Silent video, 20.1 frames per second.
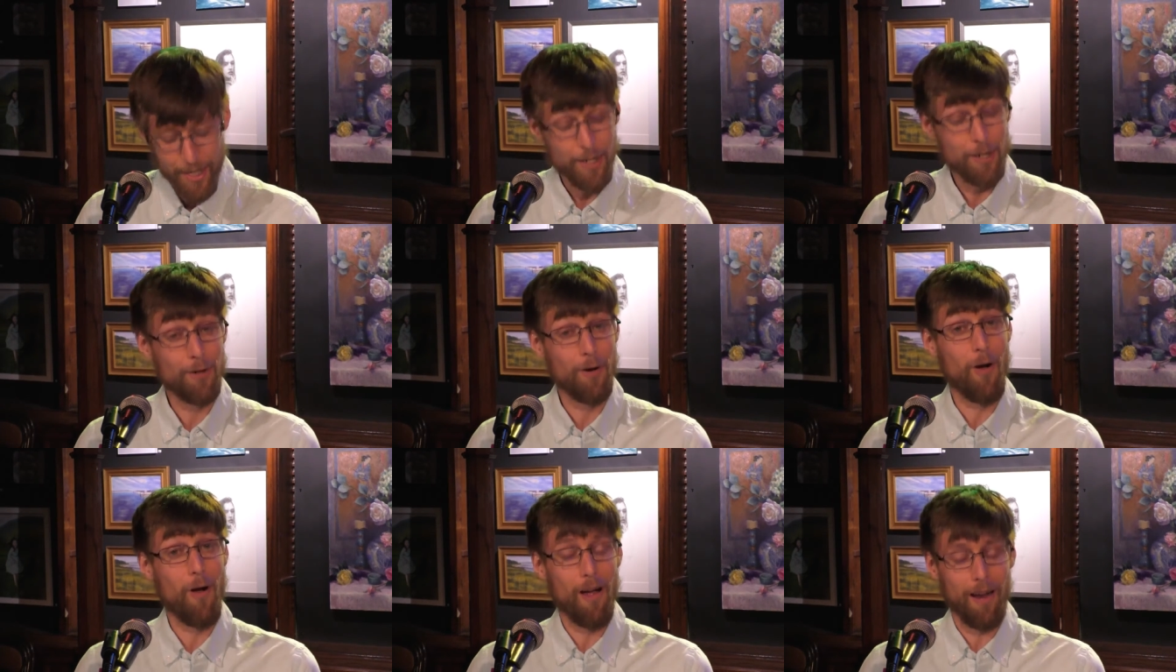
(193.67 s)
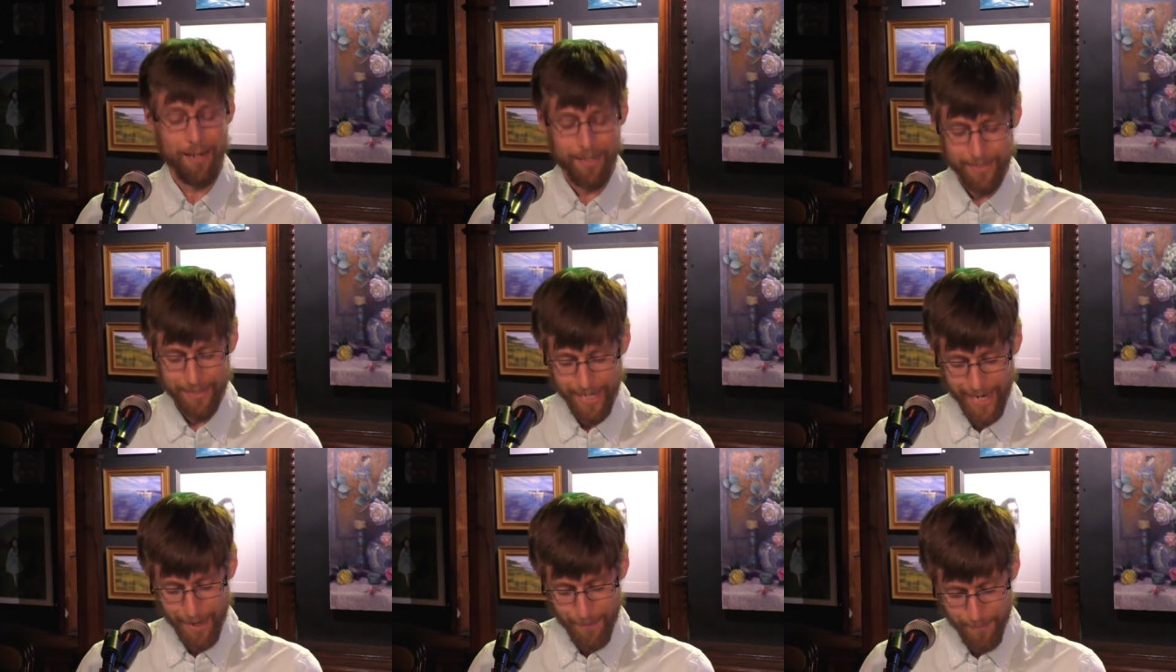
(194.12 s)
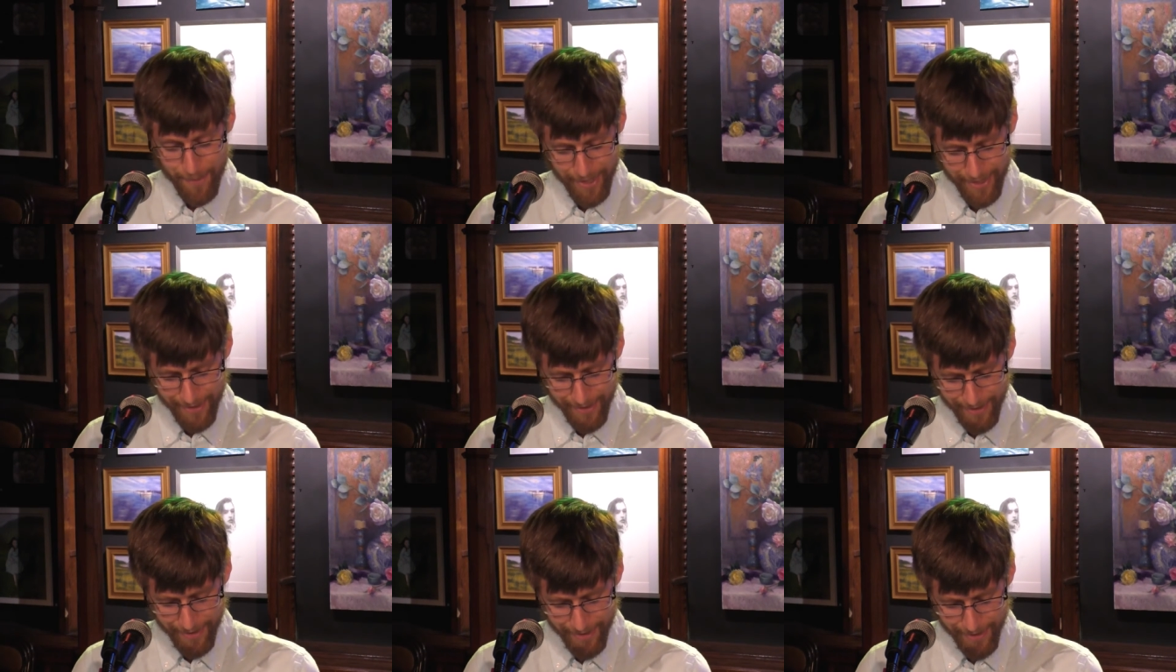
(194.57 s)
gawks at
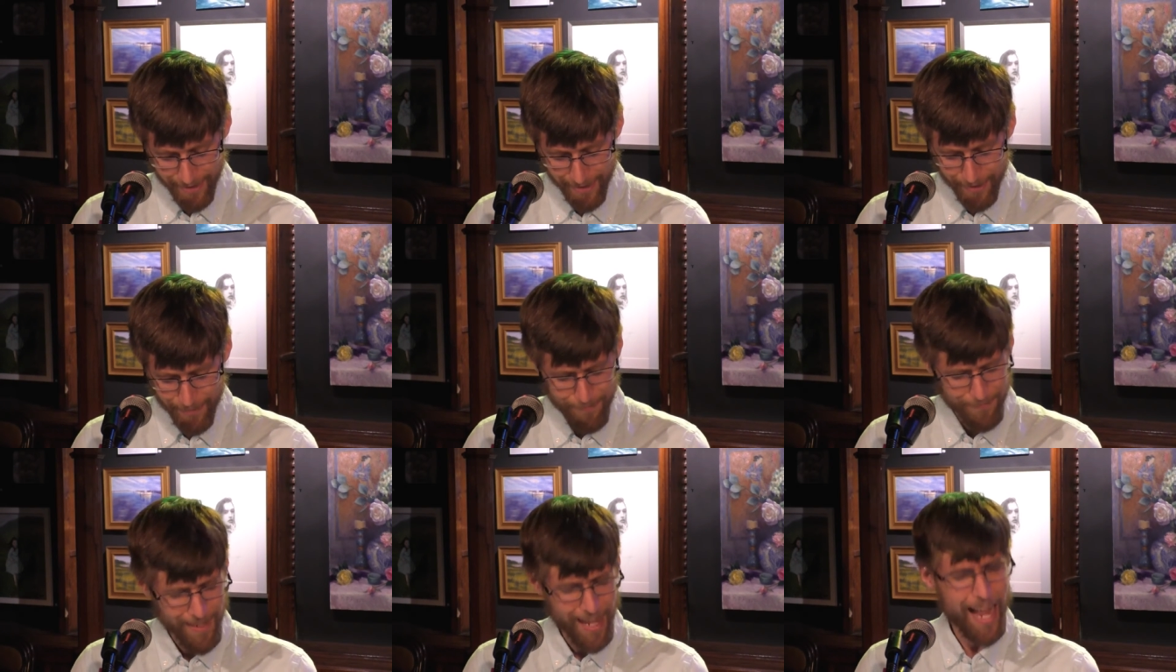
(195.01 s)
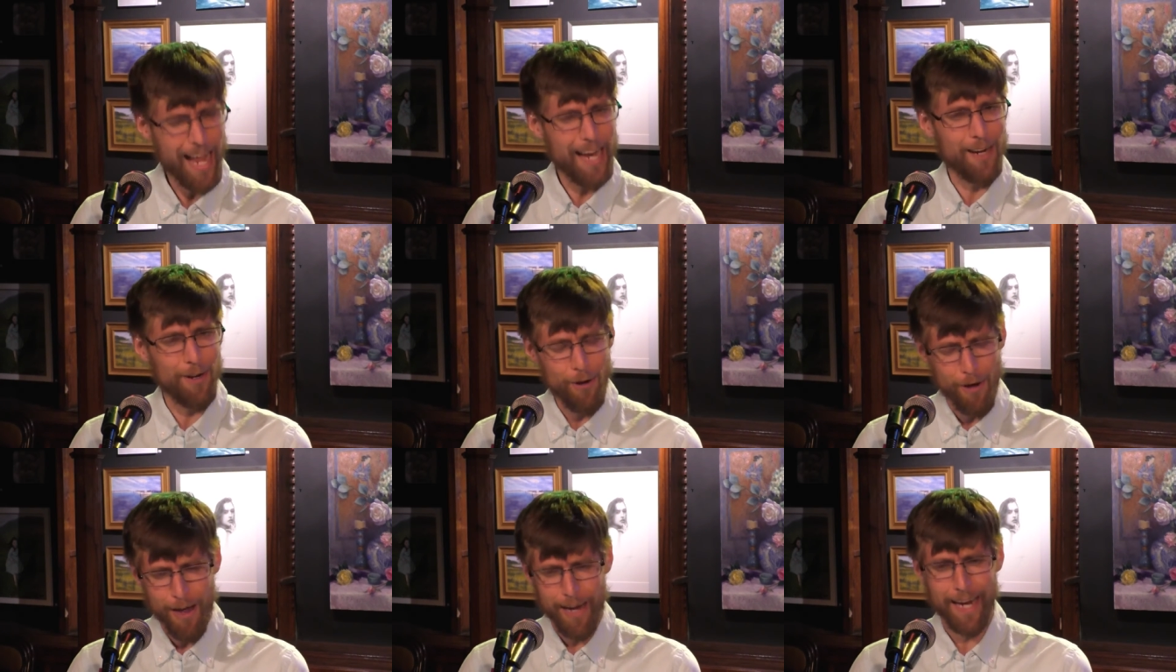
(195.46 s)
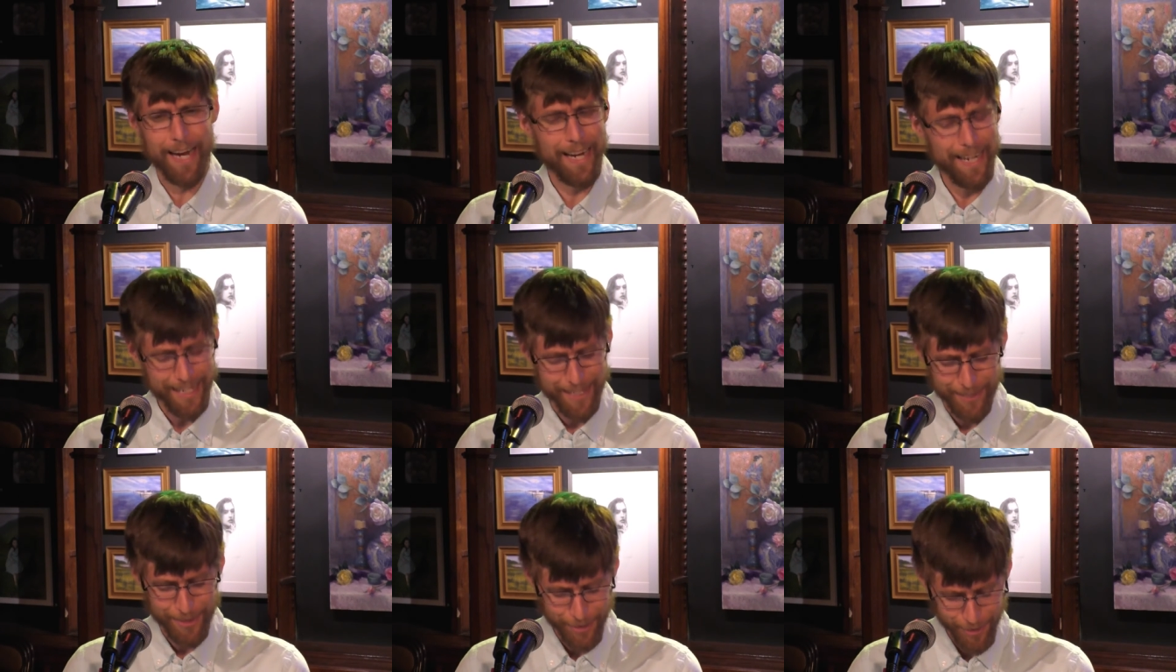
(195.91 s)
me. I gawk at
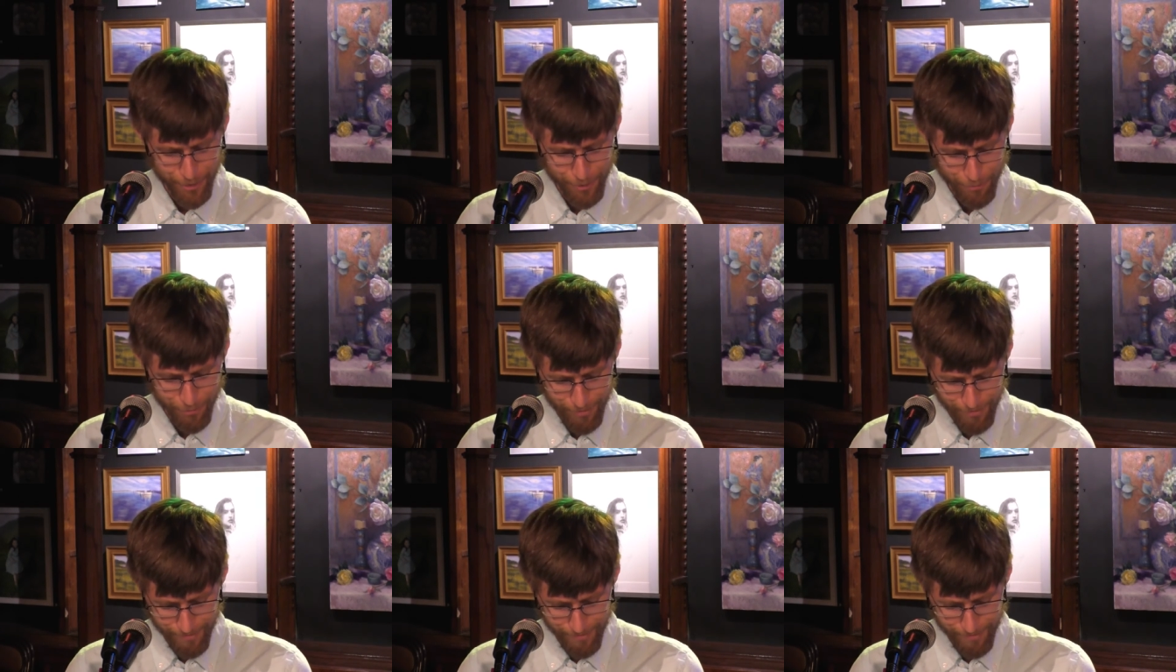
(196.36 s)
it too.